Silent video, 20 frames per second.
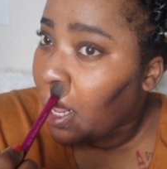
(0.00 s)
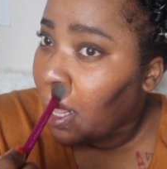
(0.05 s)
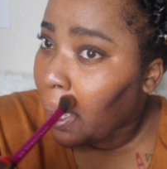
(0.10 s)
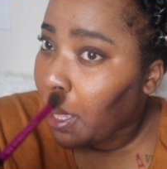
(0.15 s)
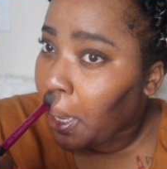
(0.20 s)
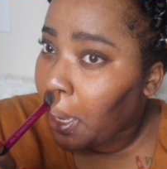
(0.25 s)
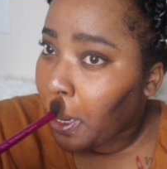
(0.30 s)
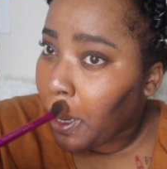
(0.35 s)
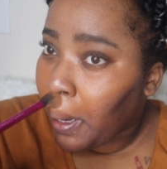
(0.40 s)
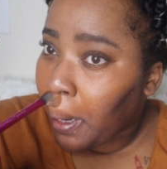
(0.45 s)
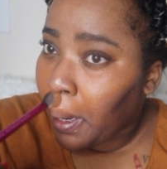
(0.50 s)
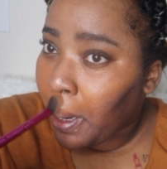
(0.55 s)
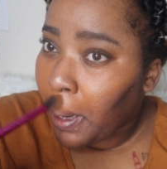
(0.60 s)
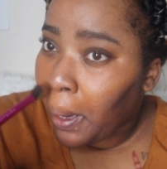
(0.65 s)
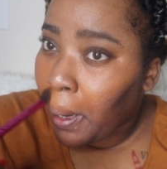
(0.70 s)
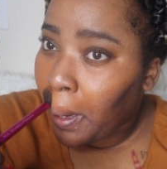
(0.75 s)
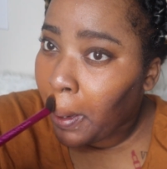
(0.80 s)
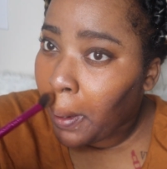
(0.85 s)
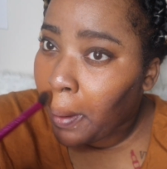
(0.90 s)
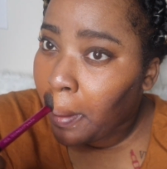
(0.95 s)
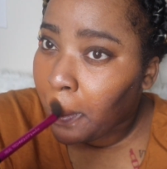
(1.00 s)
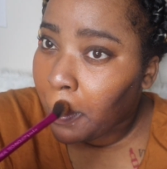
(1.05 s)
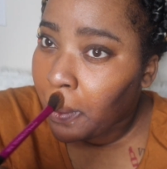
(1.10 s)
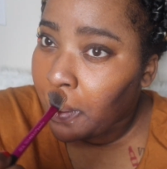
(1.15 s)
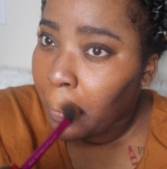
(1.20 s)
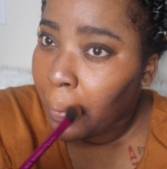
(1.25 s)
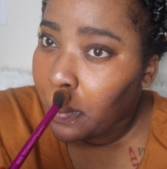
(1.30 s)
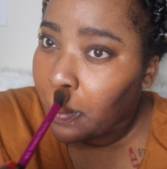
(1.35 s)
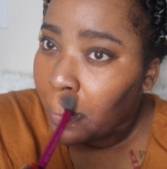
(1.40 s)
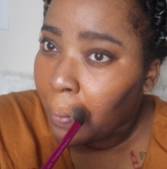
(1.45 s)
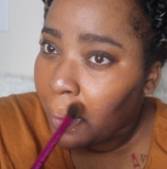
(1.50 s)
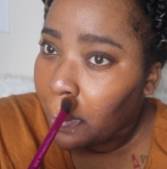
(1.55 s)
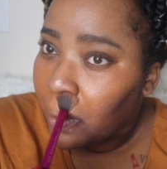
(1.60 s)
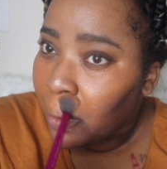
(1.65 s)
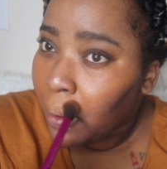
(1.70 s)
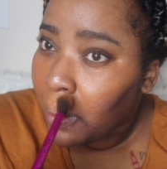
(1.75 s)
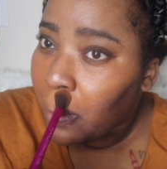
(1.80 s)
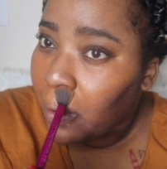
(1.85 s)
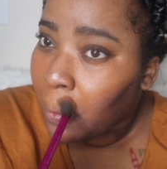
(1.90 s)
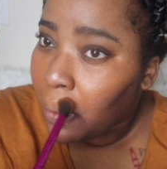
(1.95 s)
to apply a
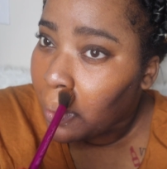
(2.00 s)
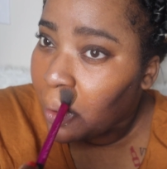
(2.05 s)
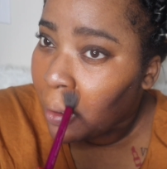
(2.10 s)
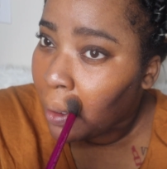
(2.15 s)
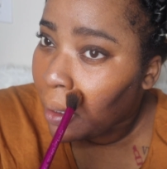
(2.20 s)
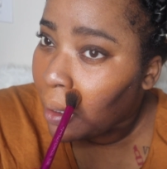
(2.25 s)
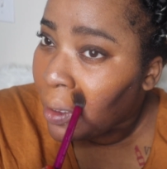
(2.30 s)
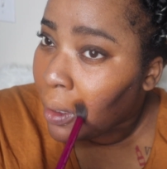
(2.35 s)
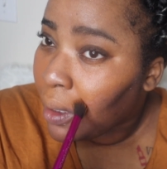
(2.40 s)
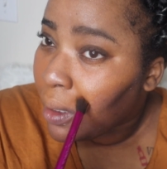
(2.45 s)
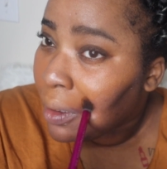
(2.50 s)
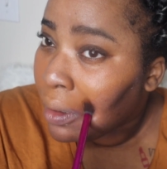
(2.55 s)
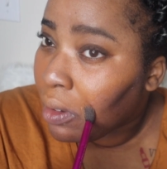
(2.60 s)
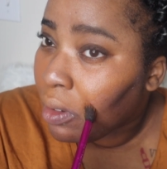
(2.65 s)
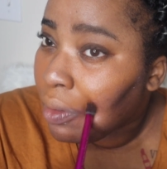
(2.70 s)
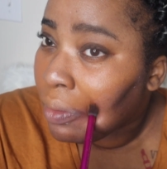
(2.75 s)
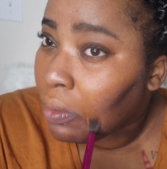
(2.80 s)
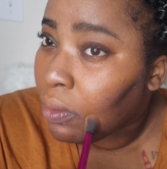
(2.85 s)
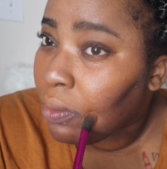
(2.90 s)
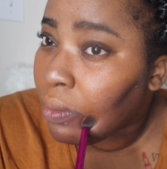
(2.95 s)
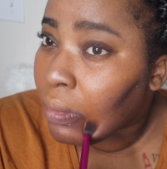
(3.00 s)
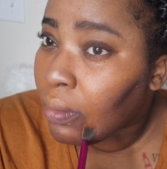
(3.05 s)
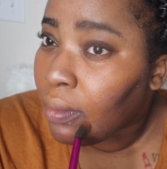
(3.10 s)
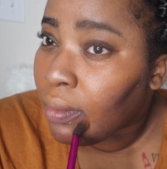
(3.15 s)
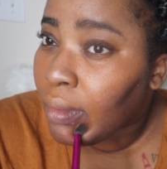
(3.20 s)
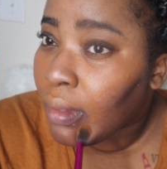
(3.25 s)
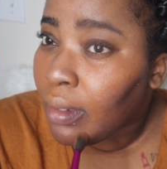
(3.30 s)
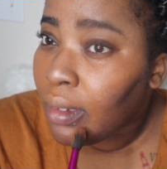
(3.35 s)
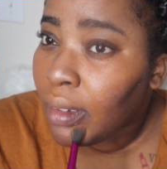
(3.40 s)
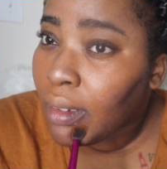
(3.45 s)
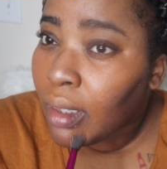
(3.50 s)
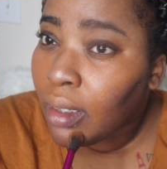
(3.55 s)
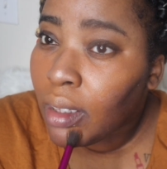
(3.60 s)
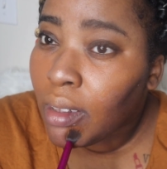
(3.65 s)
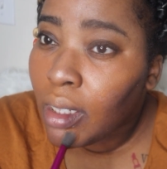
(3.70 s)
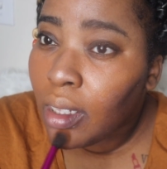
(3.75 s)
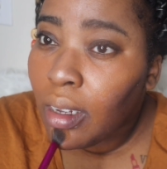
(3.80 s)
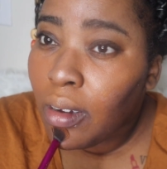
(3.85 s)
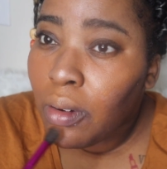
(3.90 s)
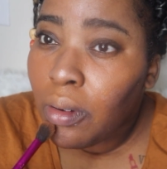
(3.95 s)
flawless finish.
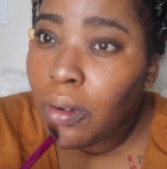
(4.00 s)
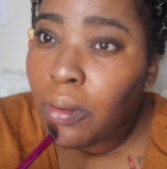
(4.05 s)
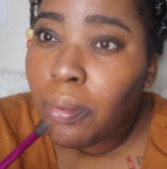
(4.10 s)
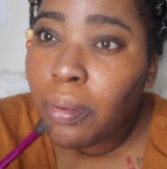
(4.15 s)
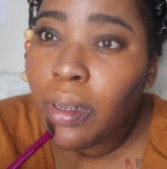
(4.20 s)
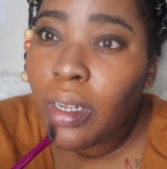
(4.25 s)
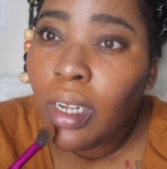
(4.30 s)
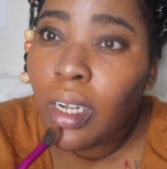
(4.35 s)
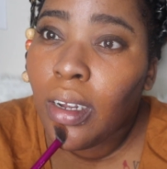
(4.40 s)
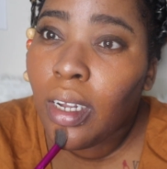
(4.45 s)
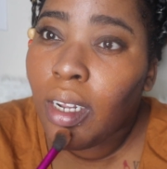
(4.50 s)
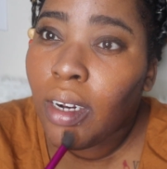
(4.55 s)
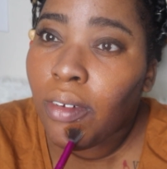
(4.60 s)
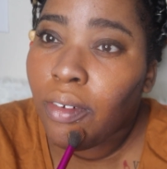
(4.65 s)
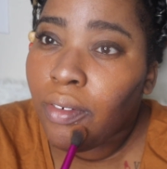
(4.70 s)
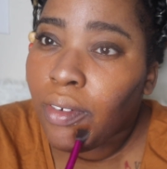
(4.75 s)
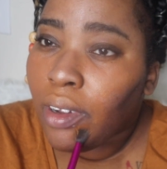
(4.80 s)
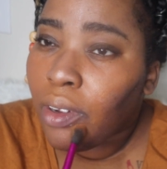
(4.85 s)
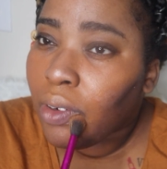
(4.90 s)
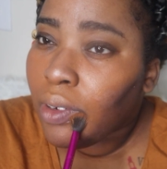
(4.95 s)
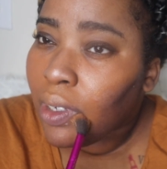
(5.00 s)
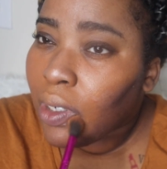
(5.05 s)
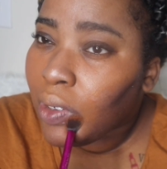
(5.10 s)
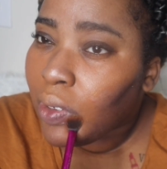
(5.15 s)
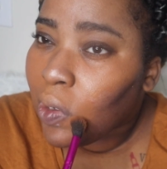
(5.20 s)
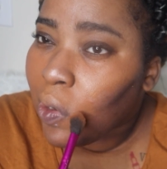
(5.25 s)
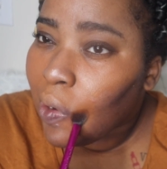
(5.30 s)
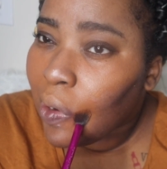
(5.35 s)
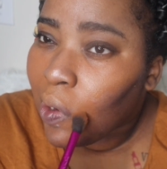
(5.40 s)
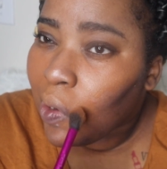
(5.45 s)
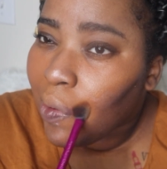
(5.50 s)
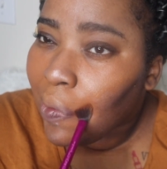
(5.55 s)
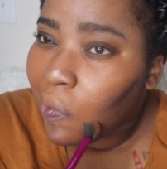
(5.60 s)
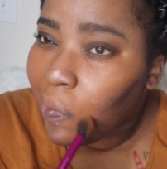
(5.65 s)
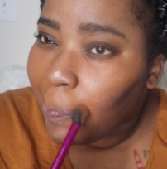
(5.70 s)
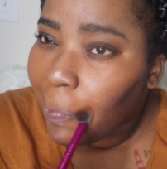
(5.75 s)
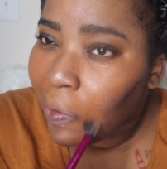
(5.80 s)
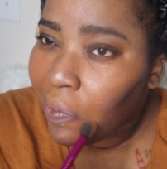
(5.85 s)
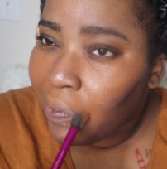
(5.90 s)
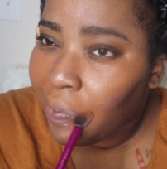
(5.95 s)
It will manipulate to the best of
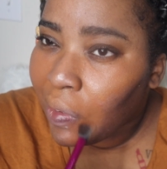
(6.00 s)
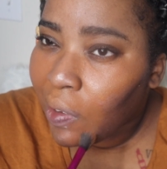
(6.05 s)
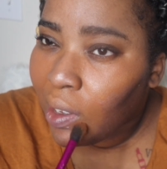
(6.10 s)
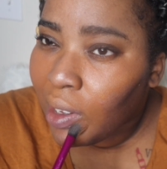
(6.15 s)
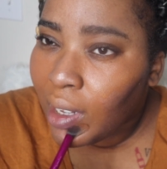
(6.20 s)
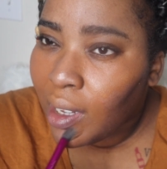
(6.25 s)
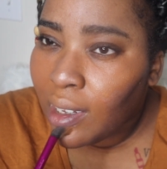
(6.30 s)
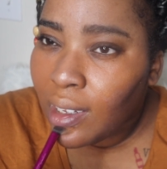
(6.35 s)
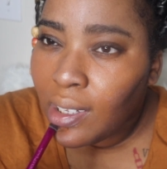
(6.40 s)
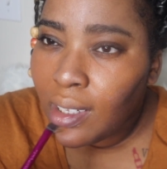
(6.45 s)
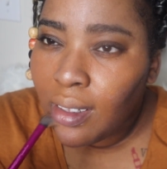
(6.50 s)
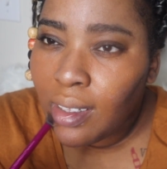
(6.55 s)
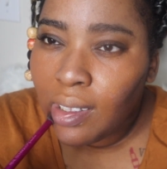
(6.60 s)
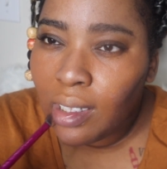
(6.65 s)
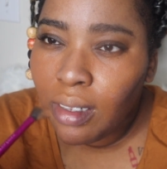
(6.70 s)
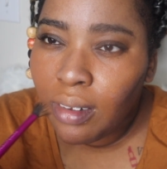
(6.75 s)
the ability.